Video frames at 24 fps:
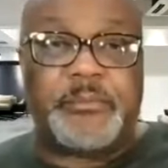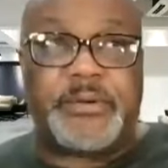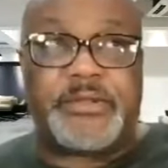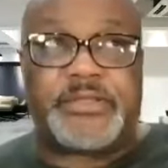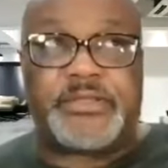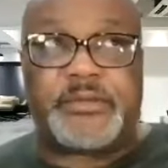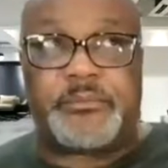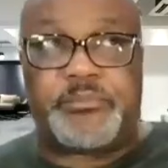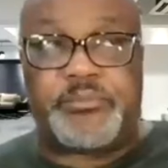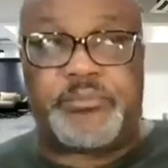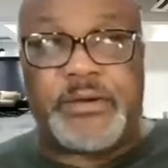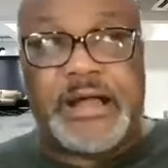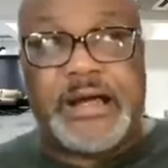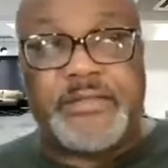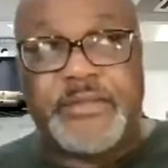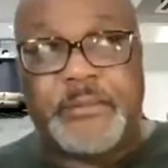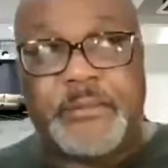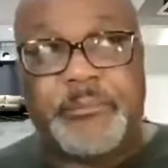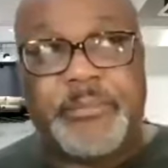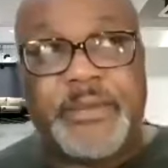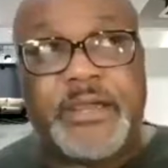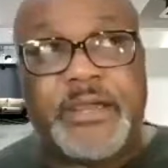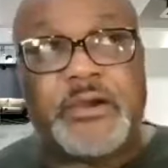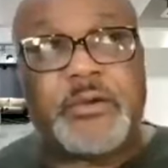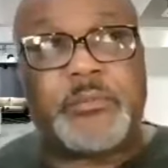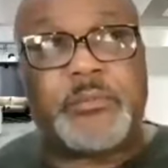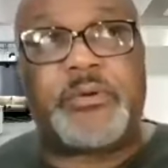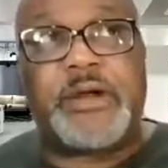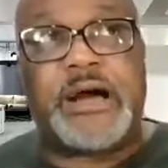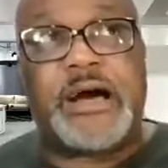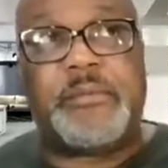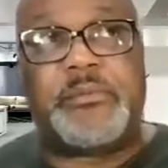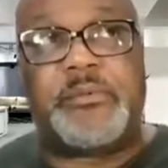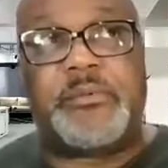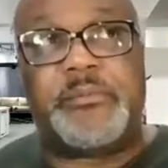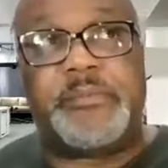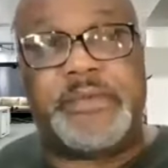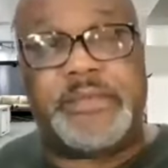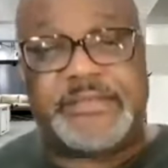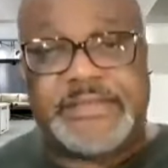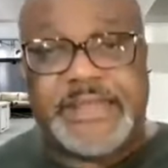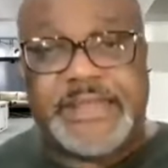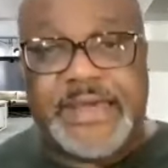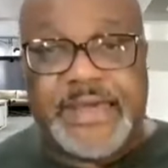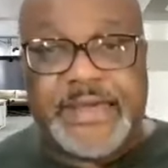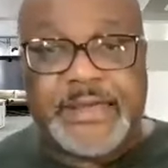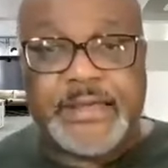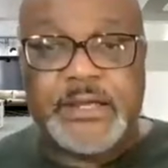But the, pro- the bigger problem is
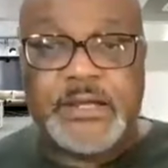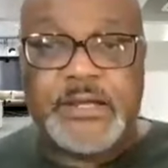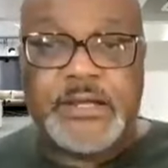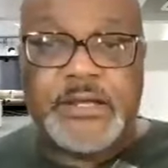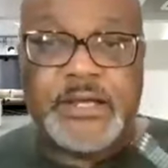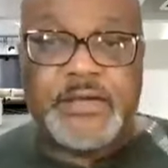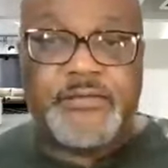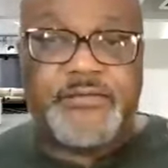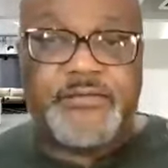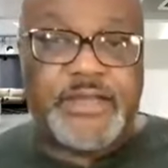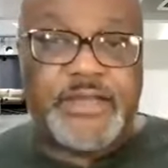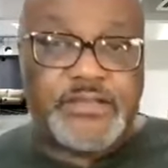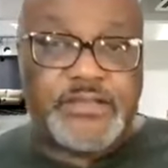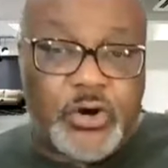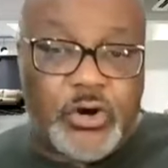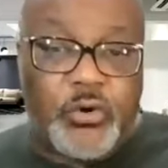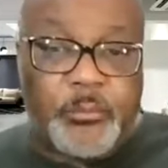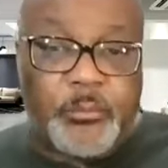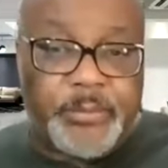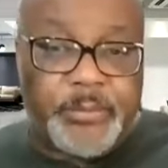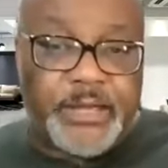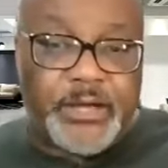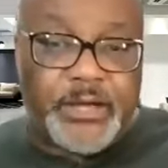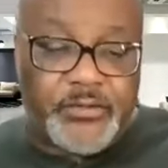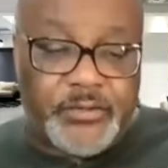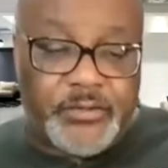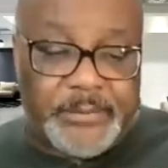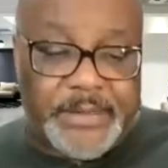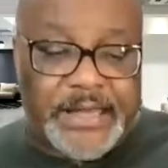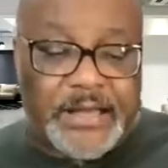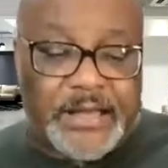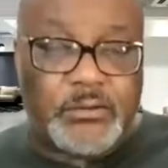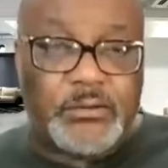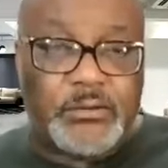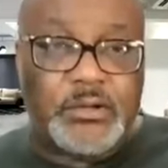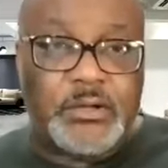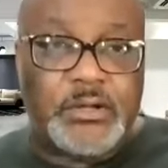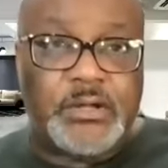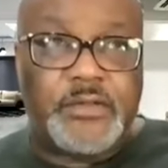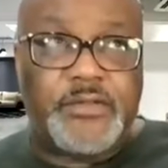that if they don't bail them out,